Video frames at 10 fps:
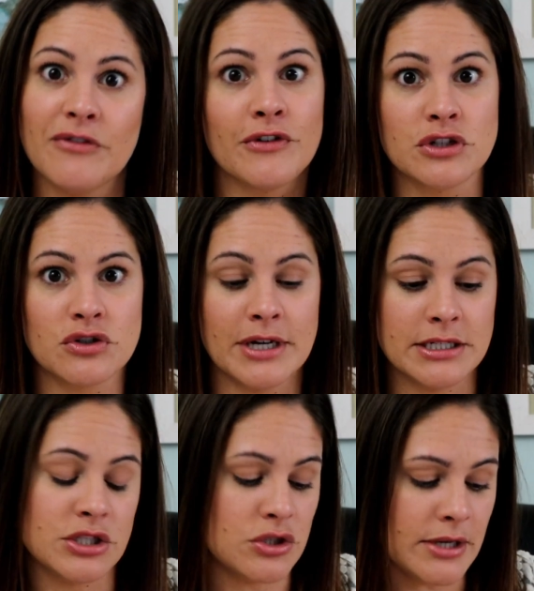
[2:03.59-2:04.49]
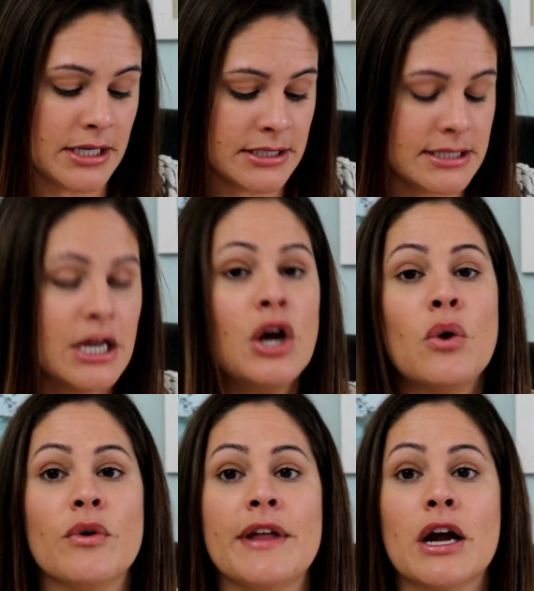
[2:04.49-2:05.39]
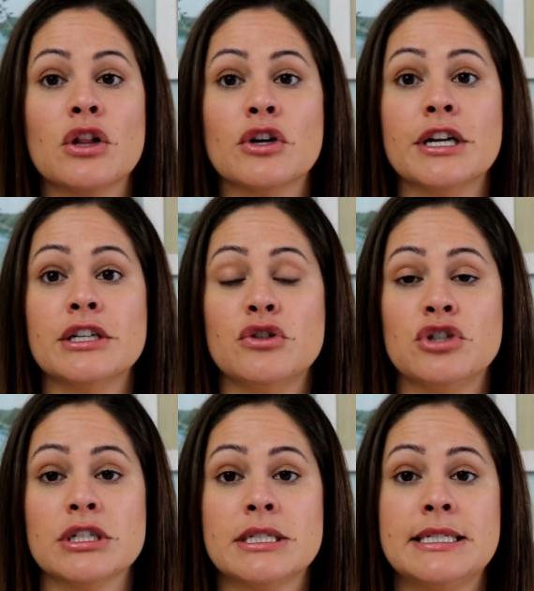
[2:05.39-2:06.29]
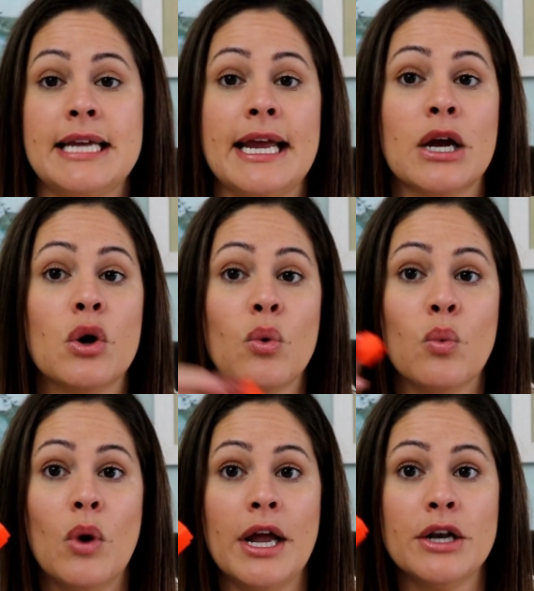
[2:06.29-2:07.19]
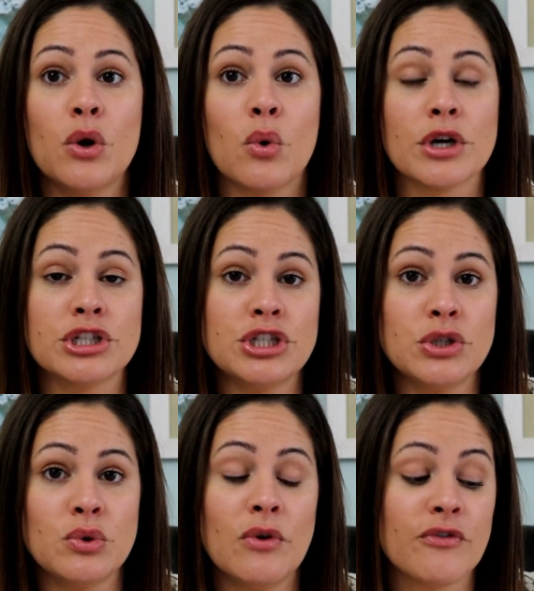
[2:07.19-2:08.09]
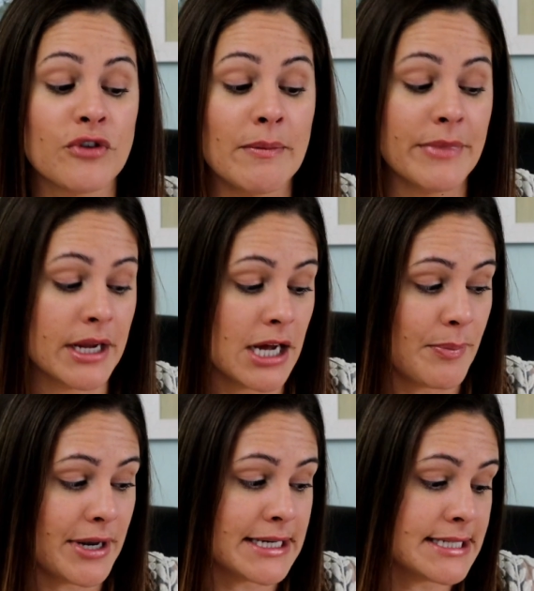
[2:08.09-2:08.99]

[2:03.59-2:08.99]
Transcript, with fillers: first grade students, where they are learning to just take 1 or 2 from the cup at a